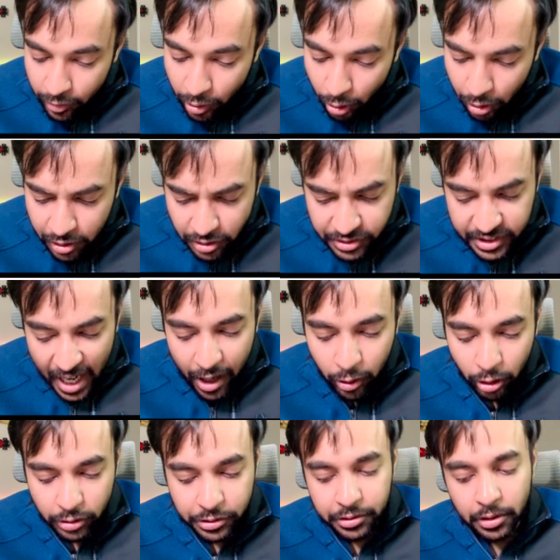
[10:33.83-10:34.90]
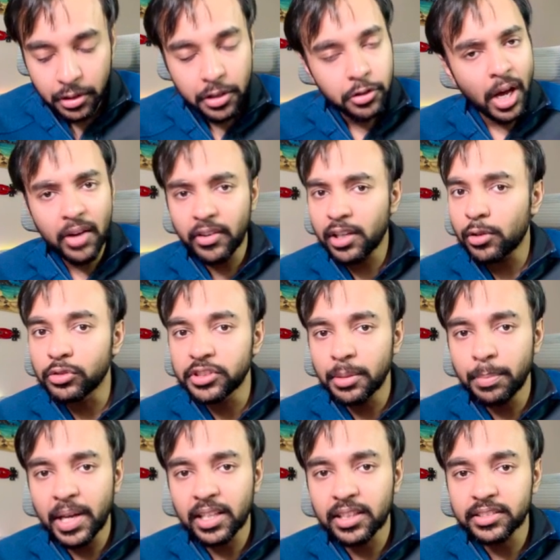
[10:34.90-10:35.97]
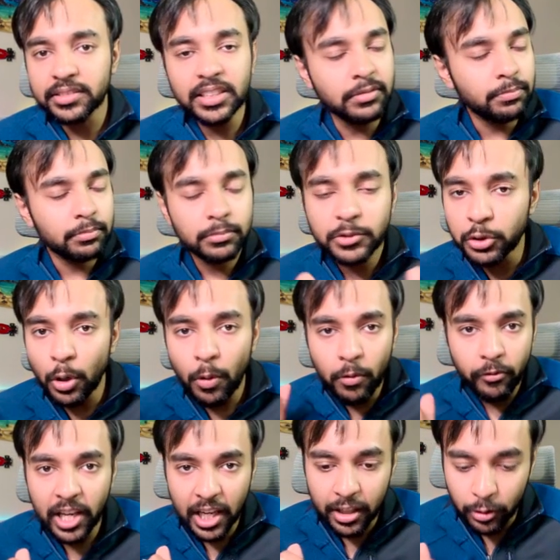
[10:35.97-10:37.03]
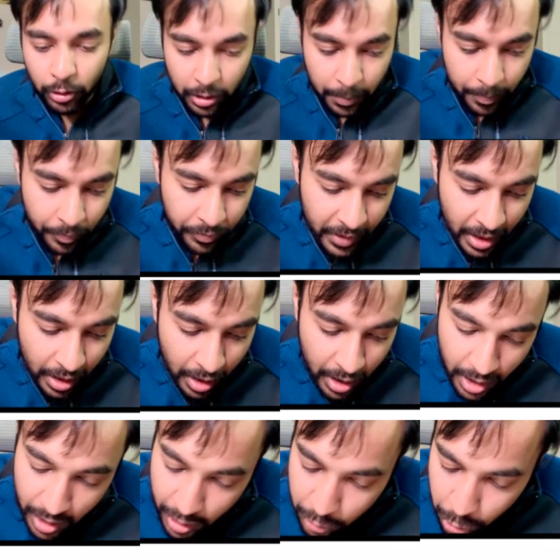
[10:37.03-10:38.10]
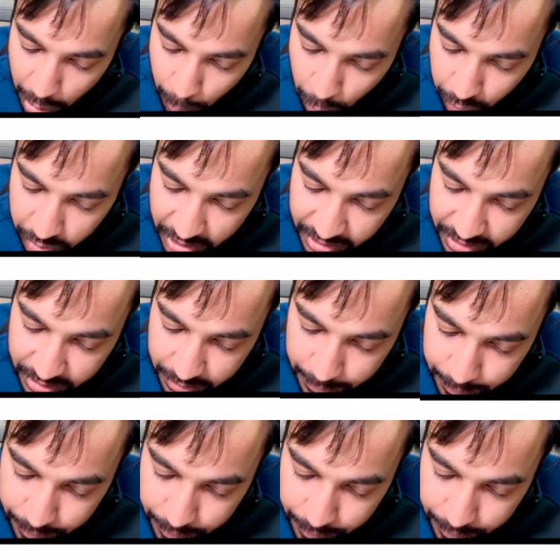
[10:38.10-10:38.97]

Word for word: on your stack also, you have a closing parenthesis. So well and good. You remove this.